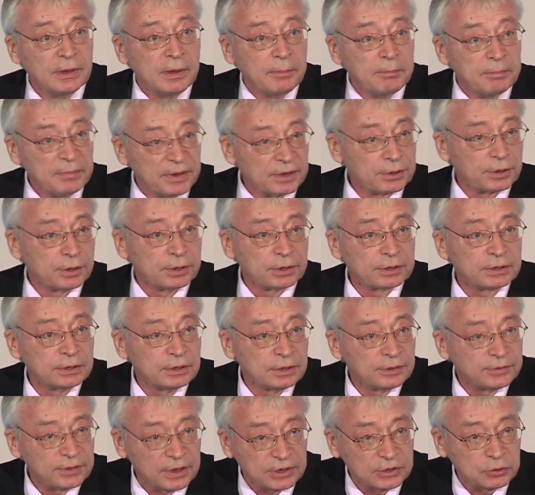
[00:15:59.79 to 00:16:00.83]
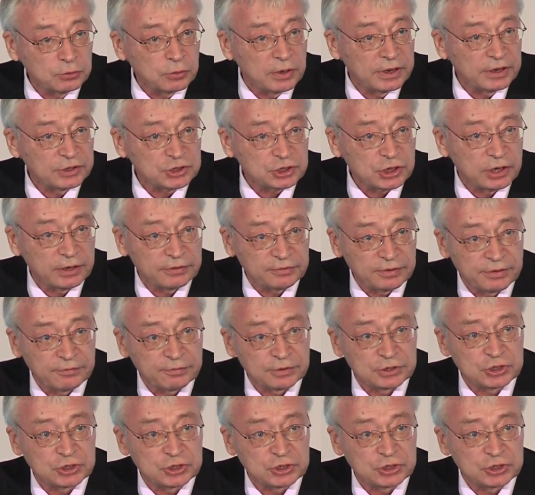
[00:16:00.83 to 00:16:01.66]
miracle that you have